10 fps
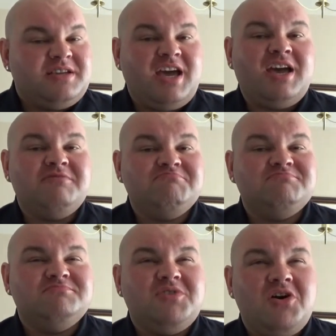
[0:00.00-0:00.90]
Yeah,
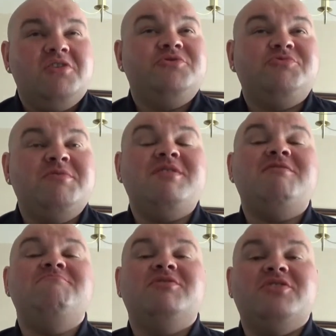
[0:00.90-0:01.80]
always
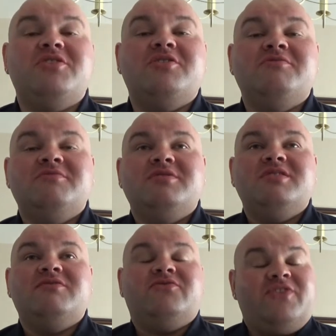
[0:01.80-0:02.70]
remember the
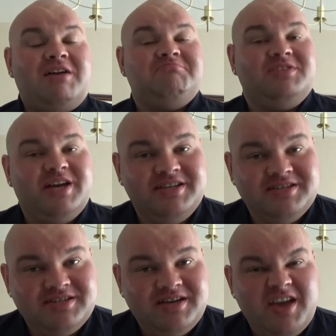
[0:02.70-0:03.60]
family.
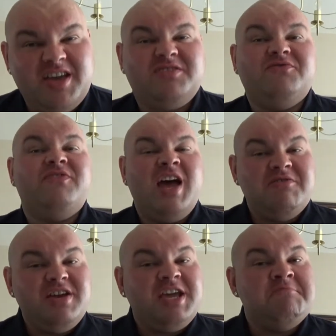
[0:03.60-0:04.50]
It's
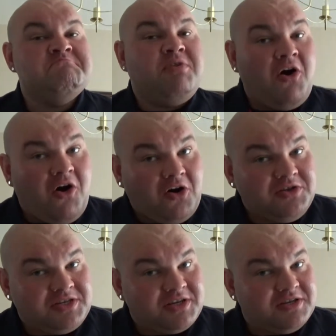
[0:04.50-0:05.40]
very
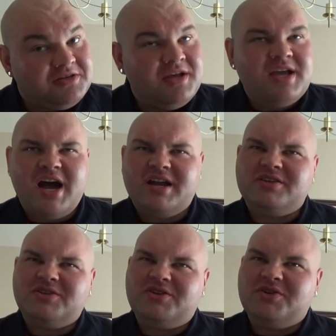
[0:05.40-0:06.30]
important,
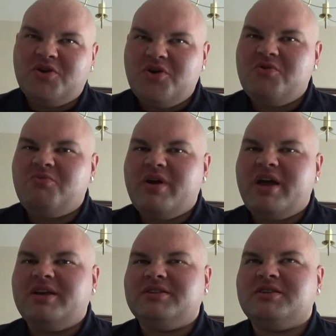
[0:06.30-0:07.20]
and you should
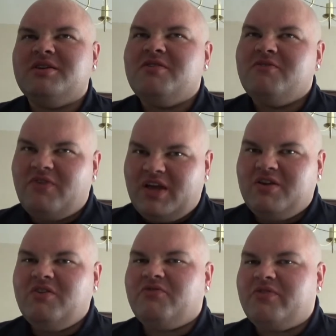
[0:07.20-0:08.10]
always
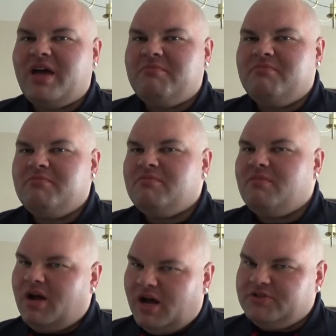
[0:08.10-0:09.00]
think of them
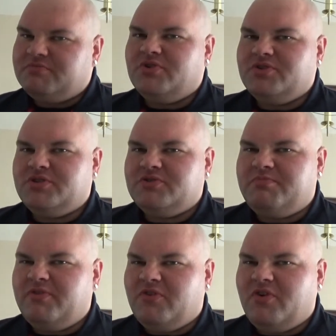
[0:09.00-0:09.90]
as much as
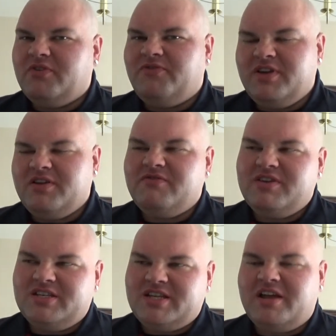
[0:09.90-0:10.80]
before think of
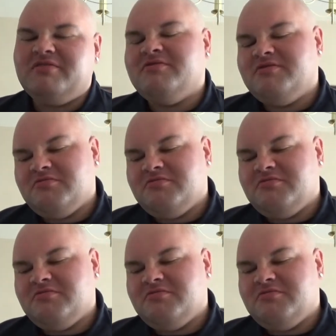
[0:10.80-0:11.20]
yourself.